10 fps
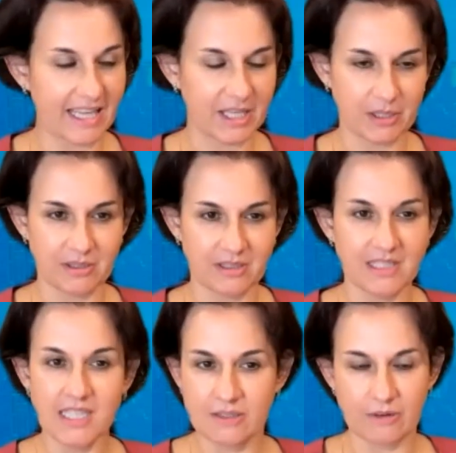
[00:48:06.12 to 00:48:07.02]
Thank you,
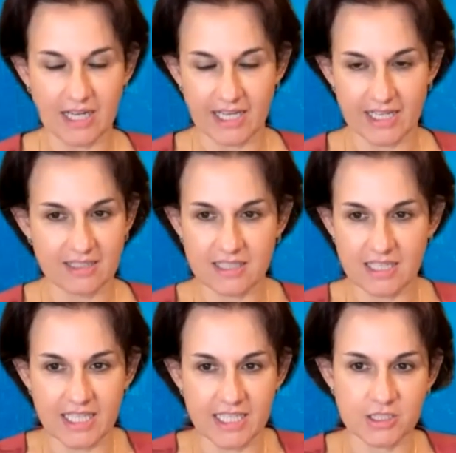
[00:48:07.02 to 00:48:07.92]
Ryan.
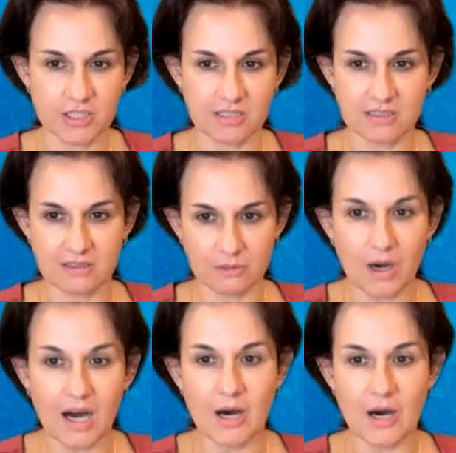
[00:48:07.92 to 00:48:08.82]
It's just,
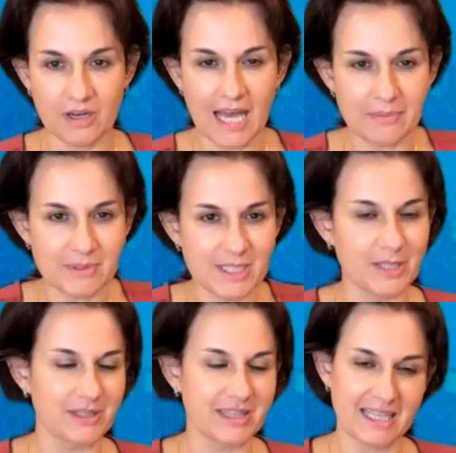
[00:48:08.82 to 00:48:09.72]
wow,
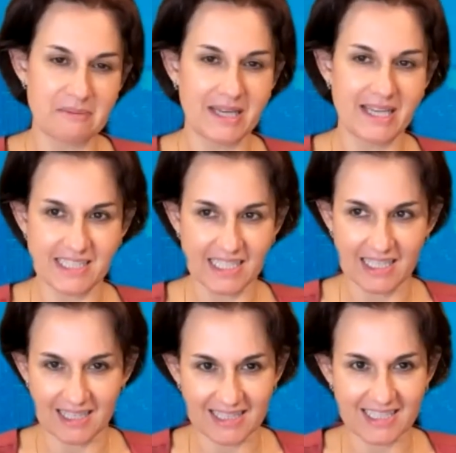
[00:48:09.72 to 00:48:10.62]
absolutely amazing
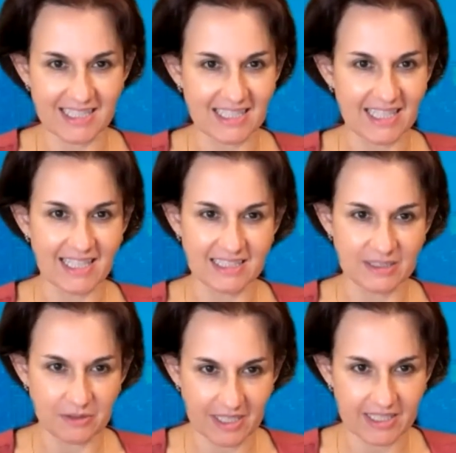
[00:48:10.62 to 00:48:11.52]
content and
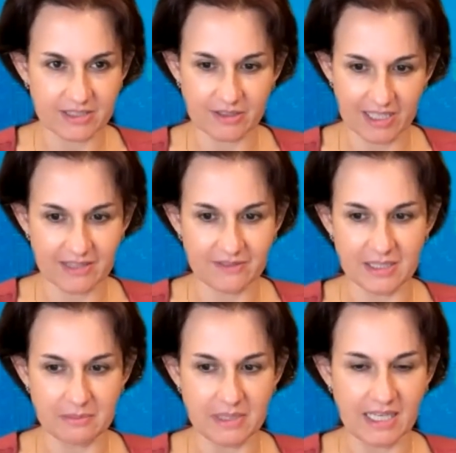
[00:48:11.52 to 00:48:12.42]
great
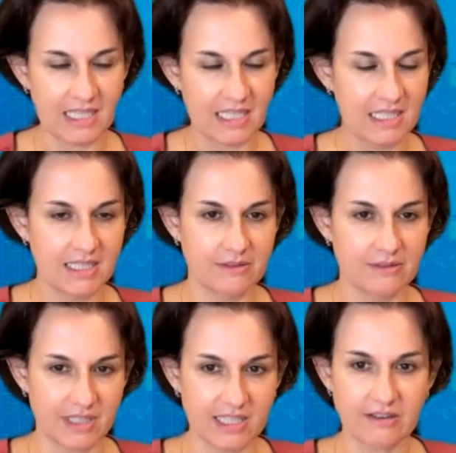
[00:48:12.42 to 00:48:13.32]
feedback.
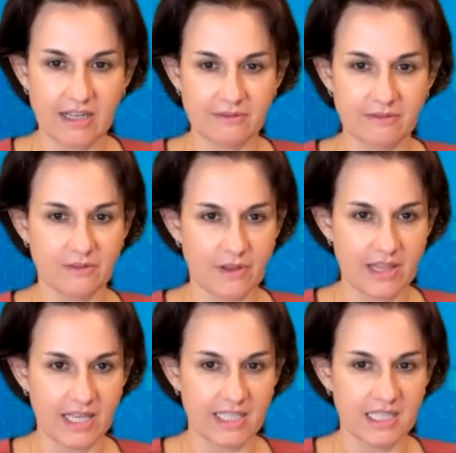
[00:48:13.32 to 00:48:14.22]
Really grateful for
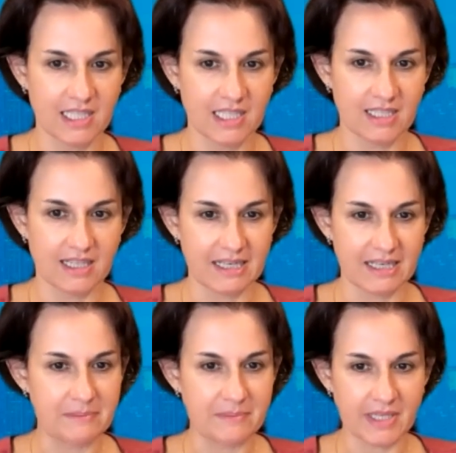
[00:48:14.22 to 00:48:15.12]
that.
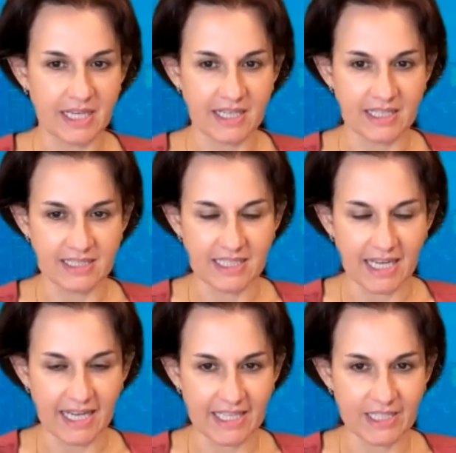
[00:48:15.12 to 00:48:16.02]

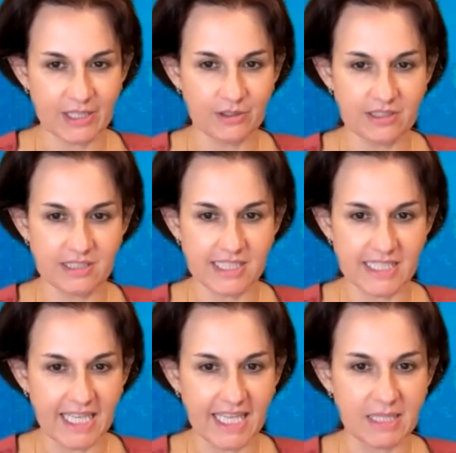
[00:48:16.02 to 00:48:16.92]
I don't
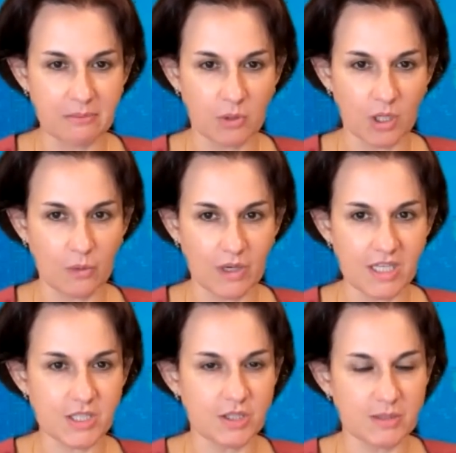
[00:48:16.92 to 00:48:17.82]
see any more
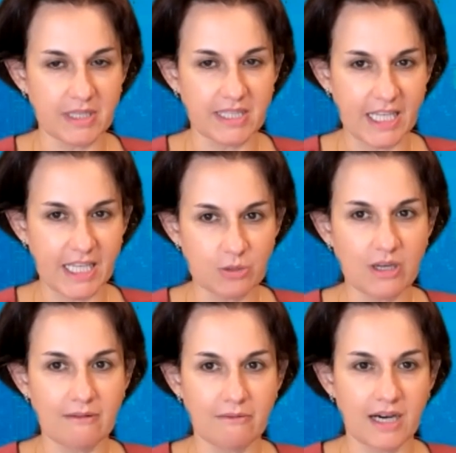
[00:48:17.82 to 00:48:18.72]
questions, but I do
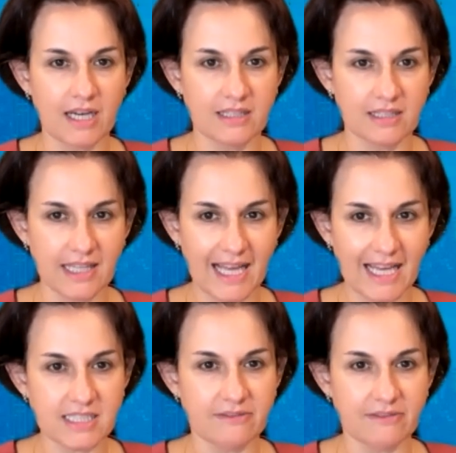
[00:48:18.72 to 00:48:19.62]
have one
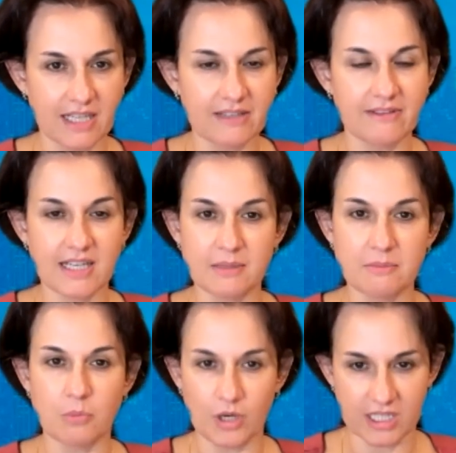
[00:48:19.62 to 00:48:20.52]
last very
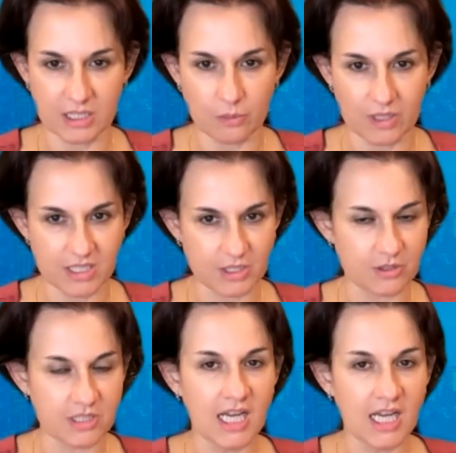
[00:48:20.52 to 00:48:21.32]
important question.